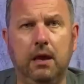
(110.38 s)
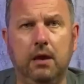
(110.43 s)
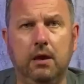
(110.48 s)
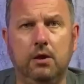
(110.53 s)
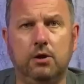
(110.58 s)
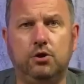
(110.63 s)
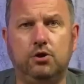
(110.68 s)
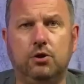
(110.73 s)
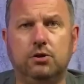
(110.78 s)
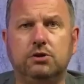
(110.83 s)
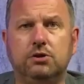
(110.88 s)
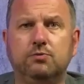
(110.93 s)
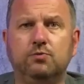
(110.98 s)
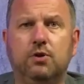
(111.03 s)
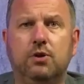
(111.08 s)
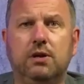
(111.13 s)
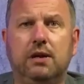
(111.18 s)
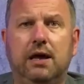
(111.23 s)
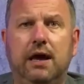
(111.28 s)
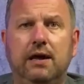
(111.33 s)
Johnson
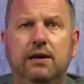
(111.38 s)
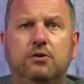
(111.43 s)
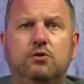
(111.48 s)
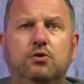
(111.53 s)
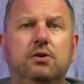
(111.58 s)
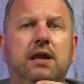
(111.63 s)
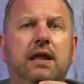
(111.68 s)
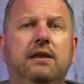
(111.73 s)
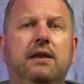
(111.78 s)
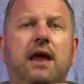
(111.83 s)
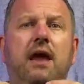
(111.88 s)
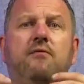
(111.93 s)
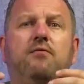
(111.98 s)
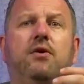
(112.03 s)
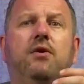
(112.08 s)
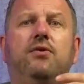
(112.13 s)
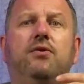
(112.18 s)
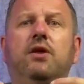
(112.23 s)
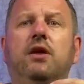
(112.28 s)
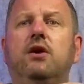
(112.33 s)
would like to let
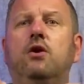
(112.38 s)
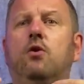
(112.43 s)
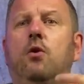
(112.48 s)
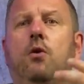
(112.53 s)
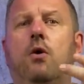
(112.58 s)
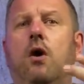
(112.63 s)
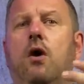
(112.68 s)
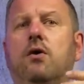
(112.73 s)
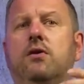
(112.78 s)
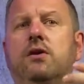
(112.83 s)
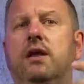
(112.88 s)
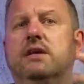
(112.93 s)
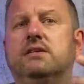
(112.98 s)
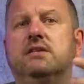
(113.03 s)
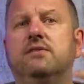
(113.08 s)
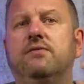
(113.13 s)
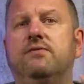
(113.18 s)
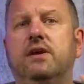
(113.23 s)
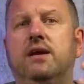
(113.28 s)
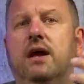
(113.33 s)
everything go on as
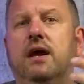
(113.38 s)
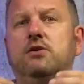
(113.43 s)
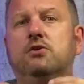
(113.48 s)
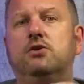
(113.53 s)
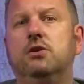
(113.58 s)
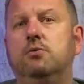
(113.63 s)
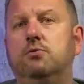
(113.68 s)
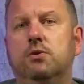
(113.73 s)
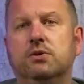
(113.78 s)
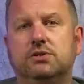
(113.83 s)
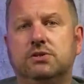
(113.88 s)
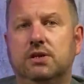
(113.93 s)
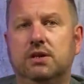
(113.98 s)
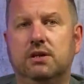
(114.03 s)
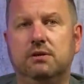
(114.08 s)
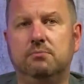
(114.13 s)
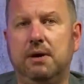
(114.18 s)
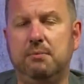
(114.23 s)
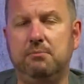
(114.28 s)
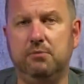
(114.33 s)
if the country were still a
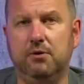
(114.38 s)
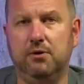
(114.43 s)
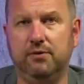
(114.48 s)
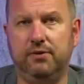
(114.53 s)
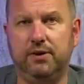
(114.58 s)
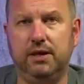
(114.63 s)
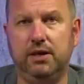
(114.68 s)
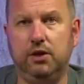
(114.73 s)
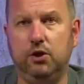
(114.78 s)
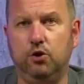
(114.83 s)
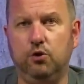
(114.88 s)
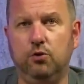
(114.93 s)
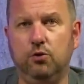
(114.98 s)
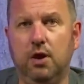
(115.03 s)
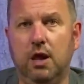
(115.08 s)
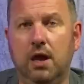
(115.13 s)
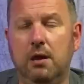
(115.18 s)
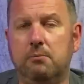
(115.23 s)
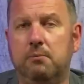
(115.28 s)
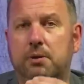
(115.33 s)
member of the EU,
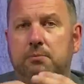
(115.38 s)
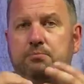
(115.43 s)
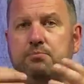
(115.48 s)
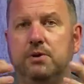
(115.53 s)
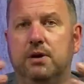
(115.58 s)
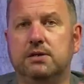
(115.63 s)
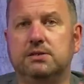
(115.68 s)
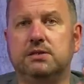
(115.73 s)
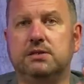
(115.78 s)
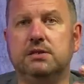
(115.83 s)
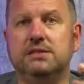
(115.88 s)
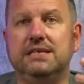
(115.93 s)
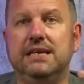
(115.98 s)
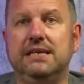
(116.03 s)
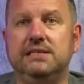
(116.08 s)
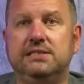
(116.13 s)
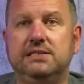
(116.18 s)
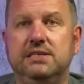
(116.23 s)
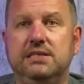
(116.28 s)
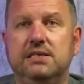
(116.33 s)
but Brussels
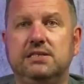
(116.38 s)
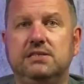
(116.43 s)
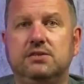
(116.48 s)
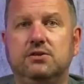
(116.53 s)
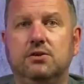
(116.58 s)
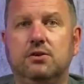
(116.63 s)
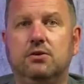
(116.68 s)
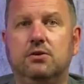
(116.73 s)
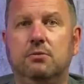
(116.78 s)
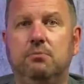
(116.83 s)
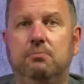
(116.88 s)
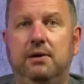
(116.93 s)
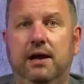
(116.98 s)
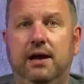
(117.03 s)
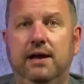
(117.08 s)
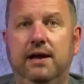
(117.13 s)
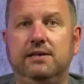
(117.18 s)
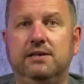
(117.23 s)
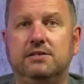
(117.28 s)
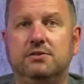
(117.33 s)
insists on
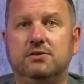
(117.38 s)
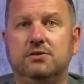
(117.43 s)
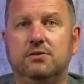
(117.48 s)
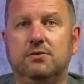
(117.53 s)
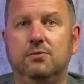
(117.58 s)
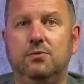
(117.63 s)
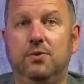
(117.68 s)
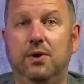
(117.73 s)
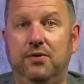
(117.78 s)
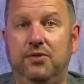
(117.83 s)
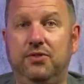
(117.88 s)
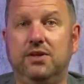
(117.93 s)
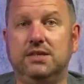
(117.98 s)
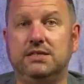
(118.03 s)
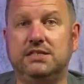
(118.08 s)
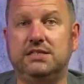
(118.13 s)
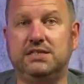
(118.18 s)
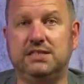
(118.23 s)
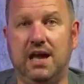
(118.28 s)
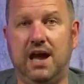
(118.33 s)
compliance with the
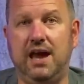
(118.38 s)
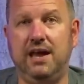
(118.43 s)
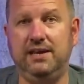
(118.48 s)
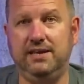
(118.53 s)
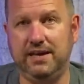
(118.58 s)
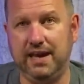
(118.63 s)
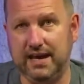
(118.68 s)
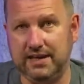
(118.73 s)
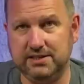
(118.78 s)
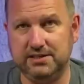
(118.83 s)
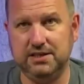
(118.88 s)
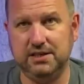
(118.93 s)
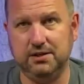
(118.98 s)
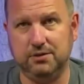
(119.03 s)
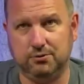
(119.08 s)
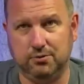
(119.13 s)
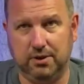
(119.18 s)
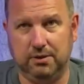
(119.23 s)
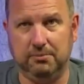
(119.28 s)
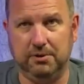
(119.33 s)
signed exit
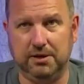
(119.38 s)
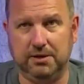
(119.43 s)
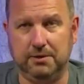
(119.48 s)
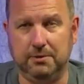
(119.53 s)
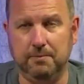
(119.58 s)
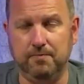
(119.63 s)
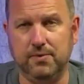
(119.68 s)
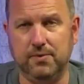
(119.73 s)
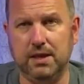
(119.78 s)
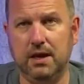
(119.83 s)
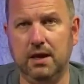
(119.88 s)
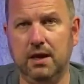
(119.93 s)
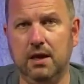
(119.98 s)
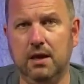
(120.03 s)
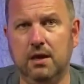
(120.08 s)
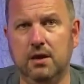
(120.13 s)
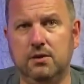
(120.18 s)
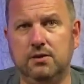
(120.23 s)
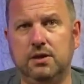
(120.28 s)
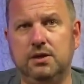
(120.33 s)
agreement.
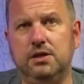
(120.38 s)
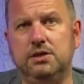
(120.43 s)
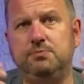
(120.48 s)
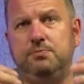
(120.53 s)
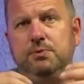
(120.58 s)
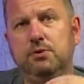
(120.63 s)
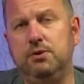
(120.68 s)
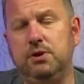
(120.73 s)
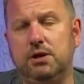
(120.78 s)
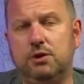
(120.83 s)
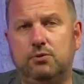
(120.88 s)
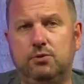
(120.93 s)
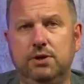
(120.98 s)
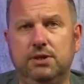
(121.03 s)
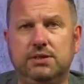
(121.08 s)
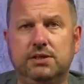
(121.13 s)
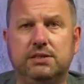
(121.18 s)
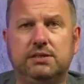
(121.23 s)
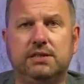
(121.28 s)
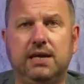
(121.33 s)
The dispute
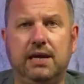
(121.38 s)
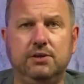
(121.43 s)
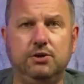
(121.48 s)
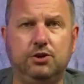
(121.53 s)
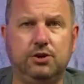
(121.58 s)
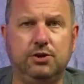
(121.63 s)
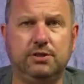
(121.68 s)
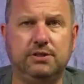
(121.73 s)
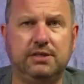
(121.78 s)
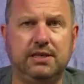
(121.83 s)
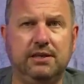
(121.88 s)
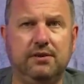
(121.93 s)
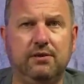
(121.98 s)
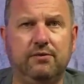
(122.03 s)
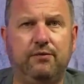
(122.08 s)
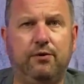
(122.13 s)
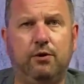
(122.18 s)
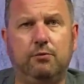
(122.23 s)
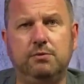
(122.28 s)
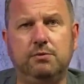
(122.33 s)
increases tensions in the
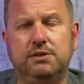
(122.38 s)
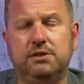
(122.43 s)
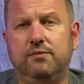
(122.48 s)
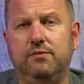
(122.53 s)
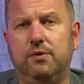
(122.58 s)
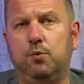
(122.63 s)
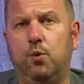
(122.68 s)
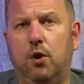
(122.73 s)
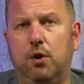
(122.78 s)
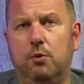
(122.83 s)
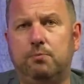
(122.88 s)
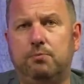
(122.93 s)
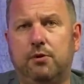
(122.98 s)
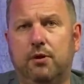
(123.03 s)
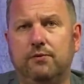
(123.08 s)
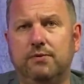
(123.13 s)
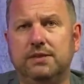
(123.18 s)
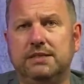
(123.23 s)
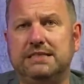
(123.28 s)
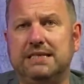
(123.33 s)
former Civil War
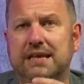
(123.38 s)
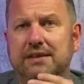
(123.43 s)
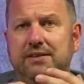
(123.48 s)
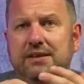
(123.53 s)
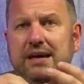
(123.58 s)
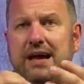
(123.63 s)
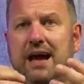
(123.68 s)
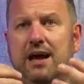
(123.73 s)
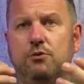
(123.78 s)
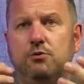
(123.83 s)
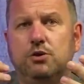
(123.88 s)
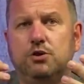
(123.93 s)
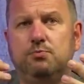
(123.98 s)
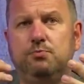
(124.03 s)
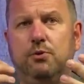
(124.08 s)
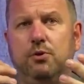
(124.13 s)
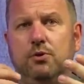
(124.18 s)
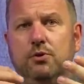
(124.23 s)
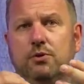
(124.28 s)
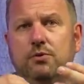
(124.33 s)
province, and the
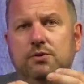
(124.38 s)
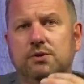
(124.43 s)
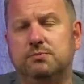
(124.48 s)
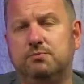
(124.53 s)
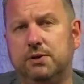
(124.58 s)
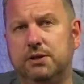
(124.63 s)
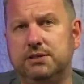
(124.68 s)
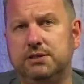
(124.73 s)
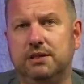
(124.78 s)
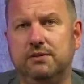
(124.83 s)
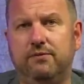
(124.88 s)
Irish-born US president